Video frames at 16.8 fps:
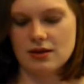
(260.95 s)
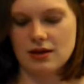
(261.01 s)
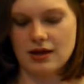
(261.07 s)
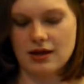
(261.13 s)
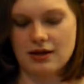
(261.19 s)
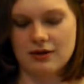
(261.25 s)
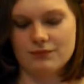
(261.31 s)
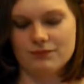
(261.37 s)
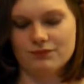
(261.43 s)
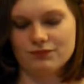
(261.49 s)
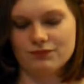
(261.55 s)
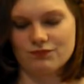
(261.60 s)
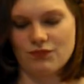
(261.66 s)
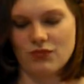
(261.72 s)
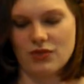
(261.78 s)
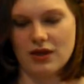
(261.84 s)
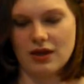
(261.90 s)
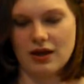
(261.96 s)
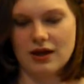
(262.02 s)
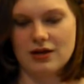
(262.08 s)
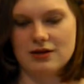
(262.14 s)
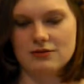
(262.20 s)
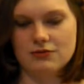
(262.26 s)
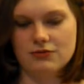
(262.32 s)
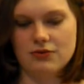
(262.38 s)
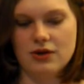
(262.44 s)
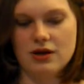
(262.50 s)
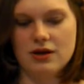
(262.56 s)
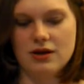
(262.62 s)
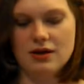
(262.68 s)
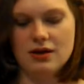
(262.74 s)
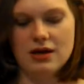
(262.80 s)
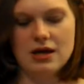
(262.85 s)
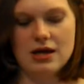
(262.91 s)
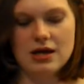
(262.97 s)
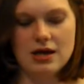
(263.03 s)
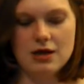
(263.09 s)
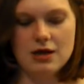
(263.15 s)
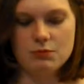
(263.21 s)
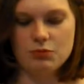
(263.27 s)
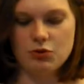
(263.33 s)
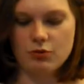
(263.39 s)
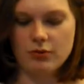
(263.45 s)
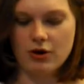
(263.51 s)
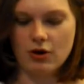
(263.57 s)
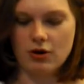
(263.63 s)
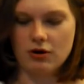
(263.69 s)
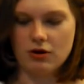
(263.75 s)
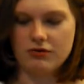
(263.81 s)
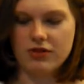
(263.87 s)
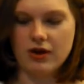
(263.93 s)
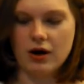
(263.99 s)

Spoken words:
kind of put me off.